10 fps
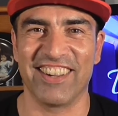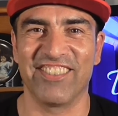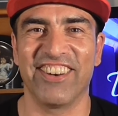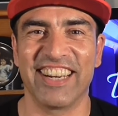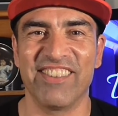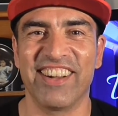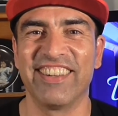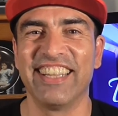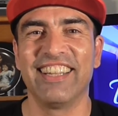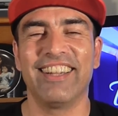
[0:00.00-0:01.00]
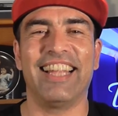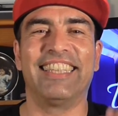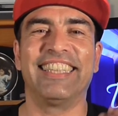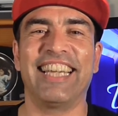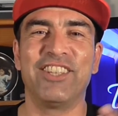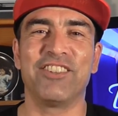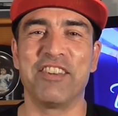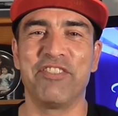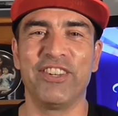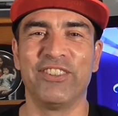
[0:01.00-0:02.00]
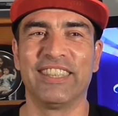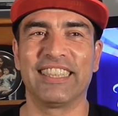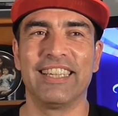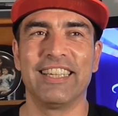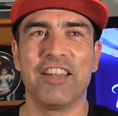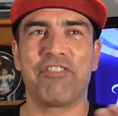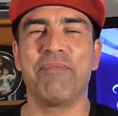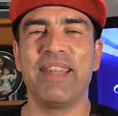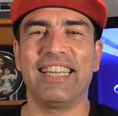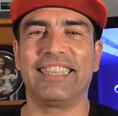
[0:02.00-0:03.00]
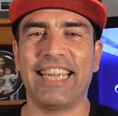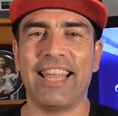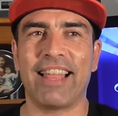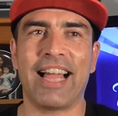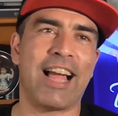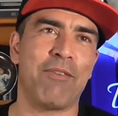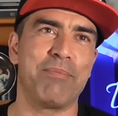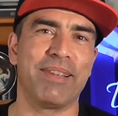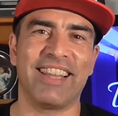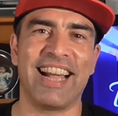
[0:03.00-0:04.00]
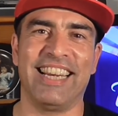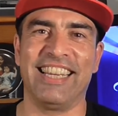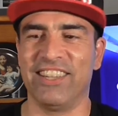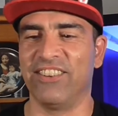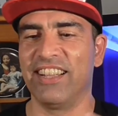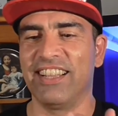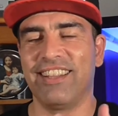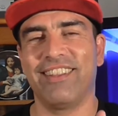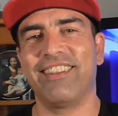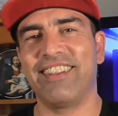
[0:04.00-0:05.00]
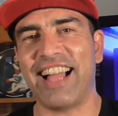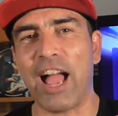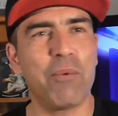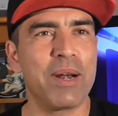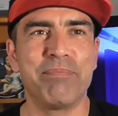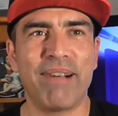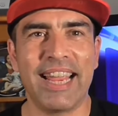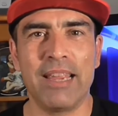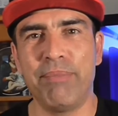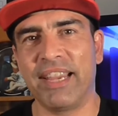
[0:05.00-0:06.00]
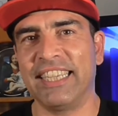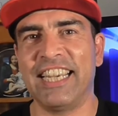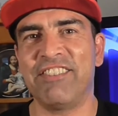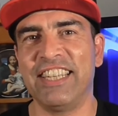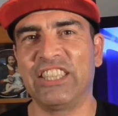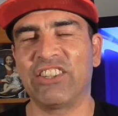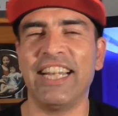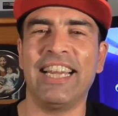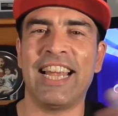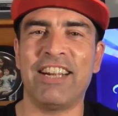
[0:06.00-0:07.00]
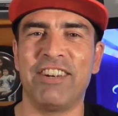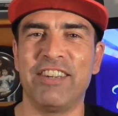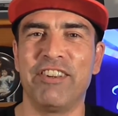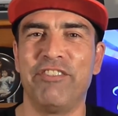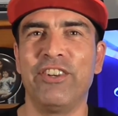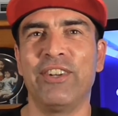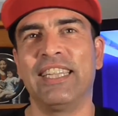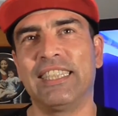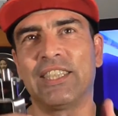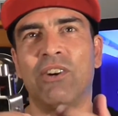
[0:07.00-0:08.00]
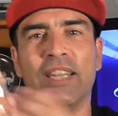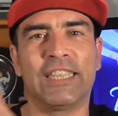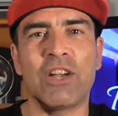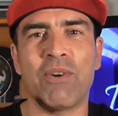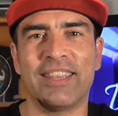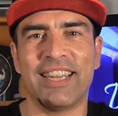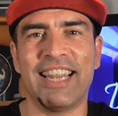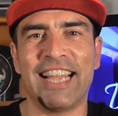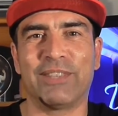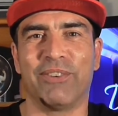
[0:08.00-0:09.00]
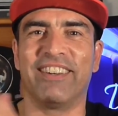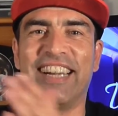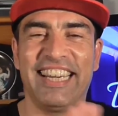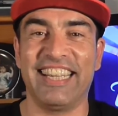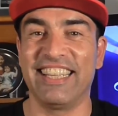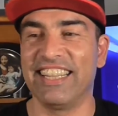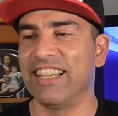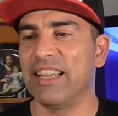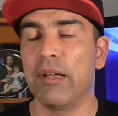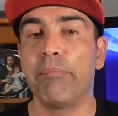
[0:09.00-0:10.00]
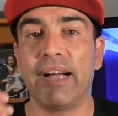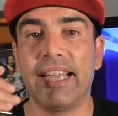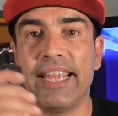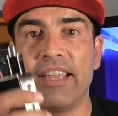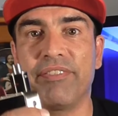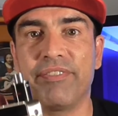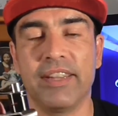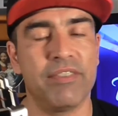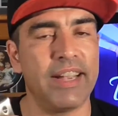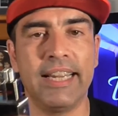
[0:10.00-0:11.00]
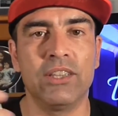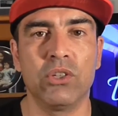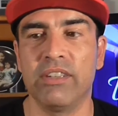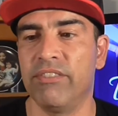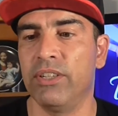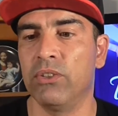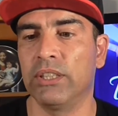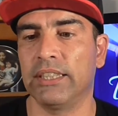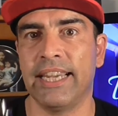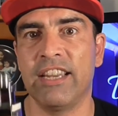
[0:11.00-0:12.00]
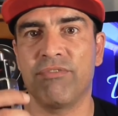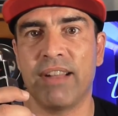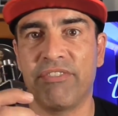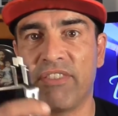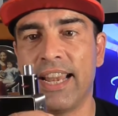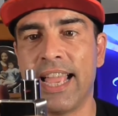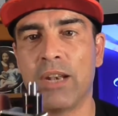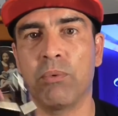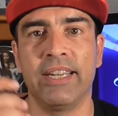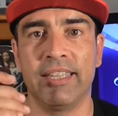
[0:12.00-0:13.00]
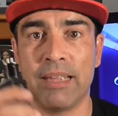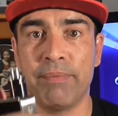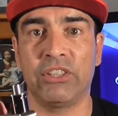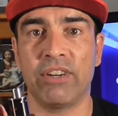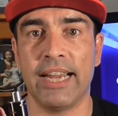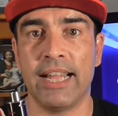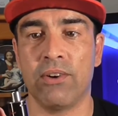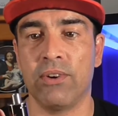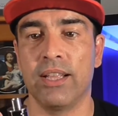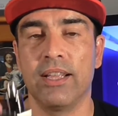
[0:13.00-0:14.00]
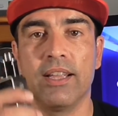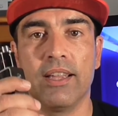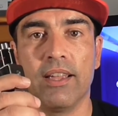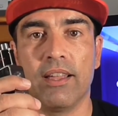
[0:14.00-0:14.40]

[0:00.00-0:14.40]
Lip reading: you know what I'm talking about? And since I do reviews, for me to say that, I would be lying to you. I wouldn't buy it because I already tried it, I already reviewed it, so let's go on to the next one, right? But if I didn't do reviews, and if my friend had one, he'd let me try it out,